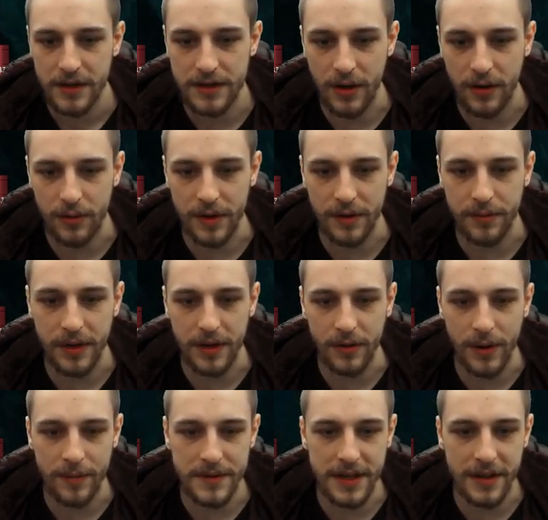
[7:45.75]
So we're gonna pull our
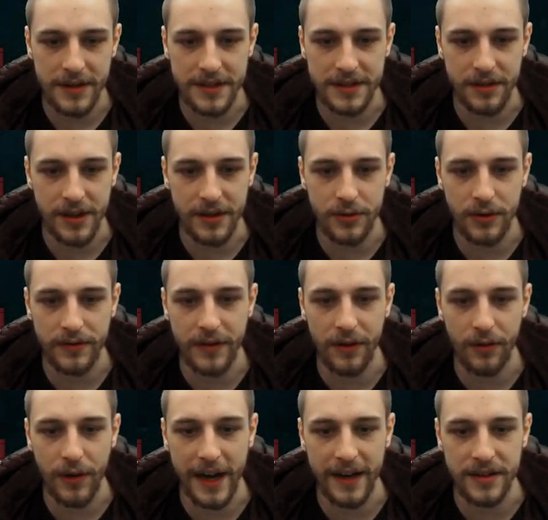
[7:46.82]
weapons out. He's a Grey Dwarf
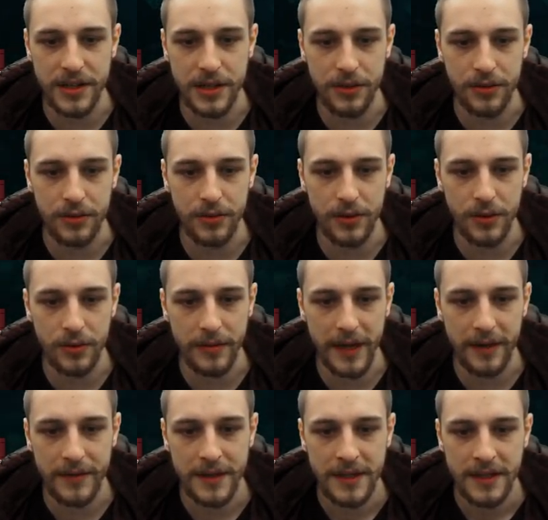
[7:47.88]
rank two. Cool man.